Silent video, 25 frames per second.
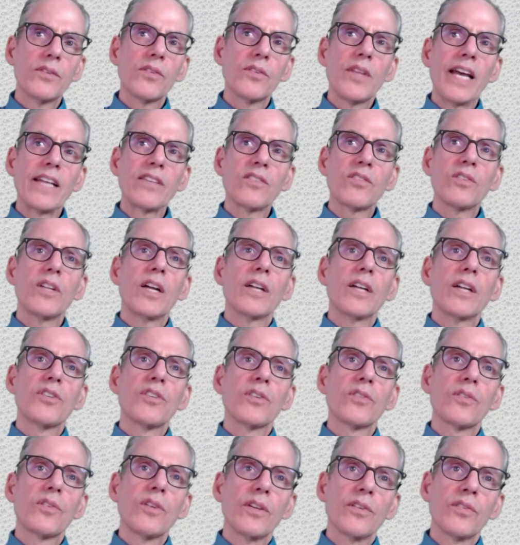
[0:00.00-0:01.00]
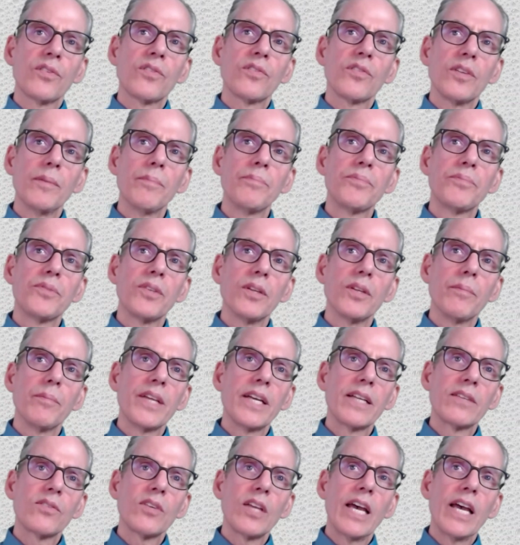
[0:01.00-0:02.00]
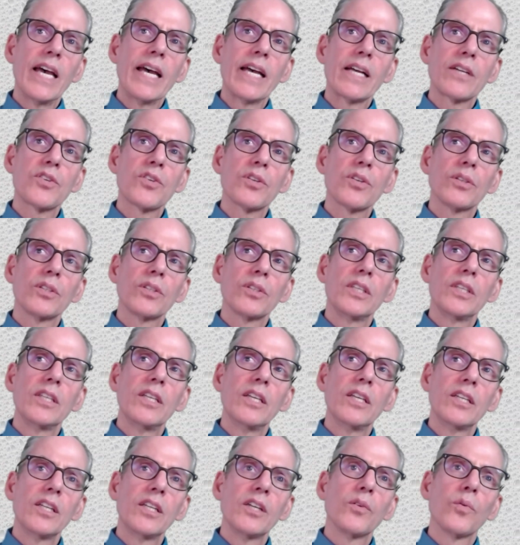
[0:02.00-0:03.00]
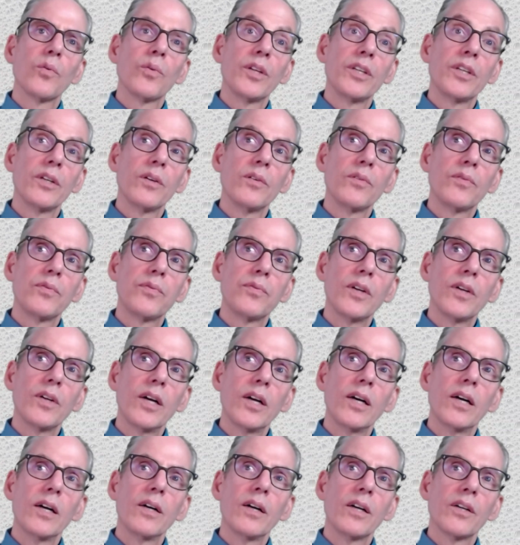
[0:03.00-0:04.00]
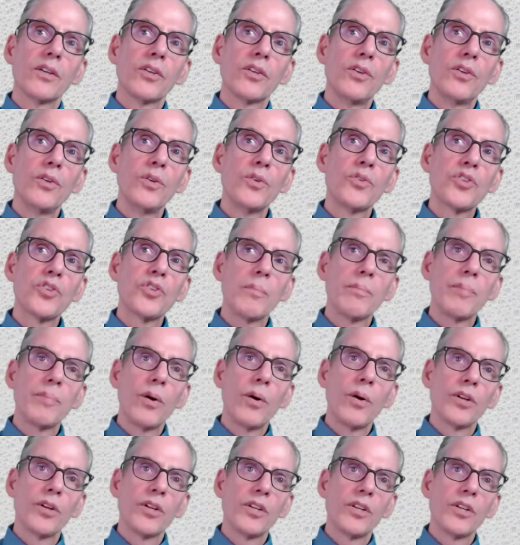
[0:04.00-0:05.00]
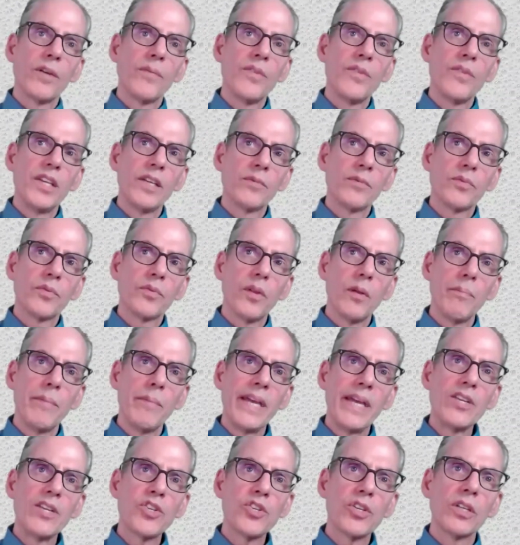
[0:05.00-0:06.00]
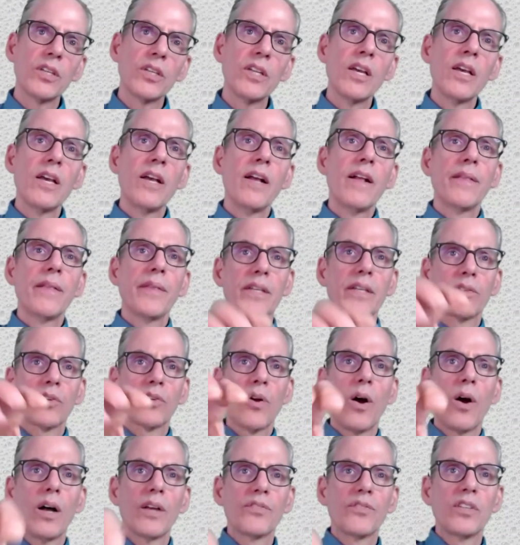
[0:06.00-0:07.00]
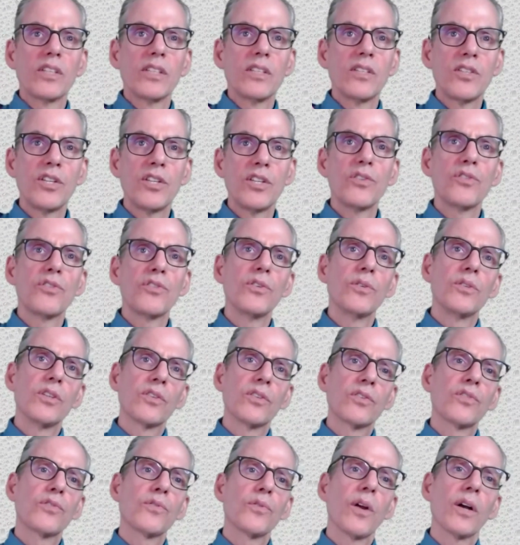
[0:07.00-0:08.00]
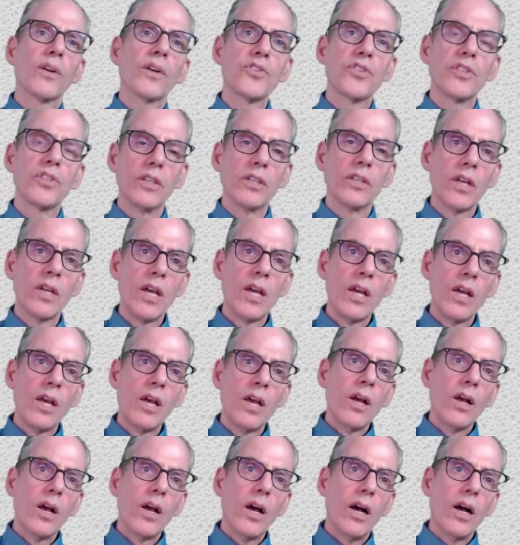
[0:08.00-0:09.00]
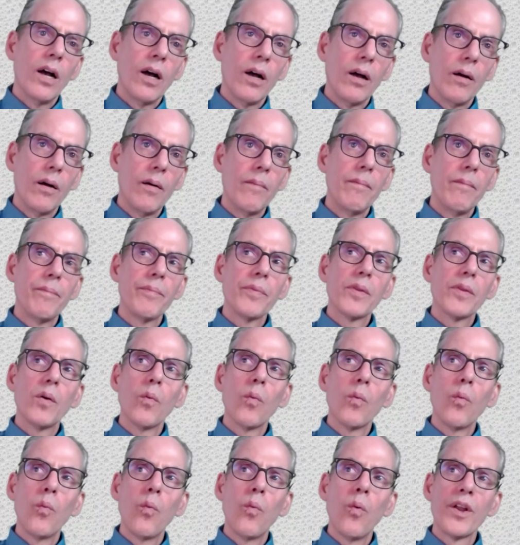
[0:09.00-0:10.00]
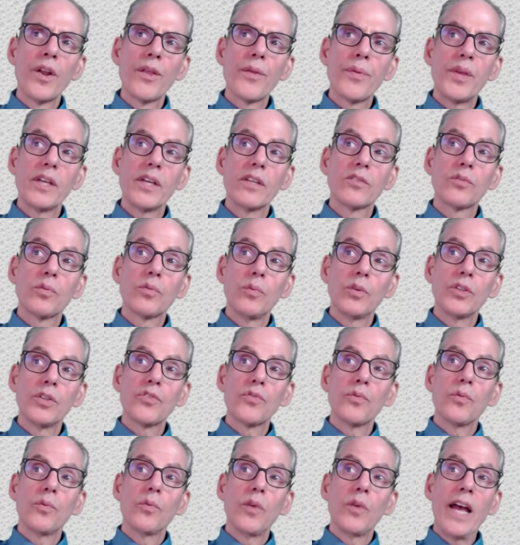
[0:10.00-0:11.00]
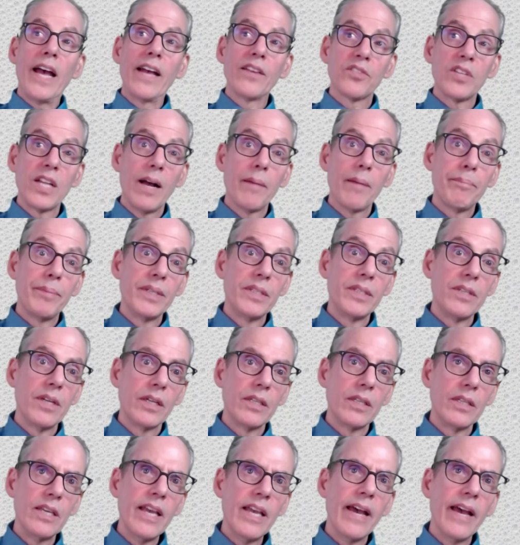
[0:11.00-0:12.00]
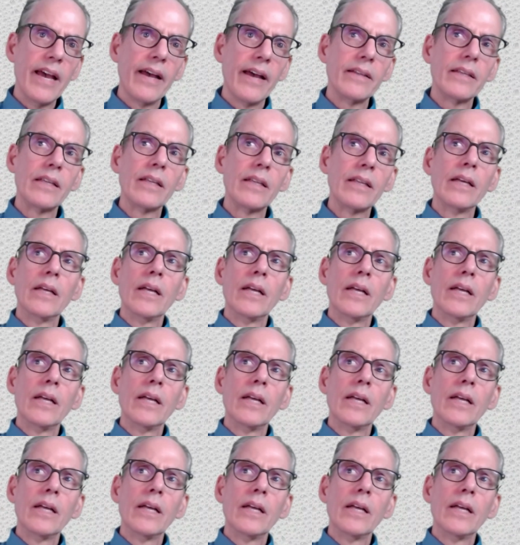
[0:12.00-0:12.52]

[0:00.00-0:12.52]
that's not just a symptom. That's actually getting rid of a huge component of the inflammation that's causing tissue destruction. One of the things which has not been done yet,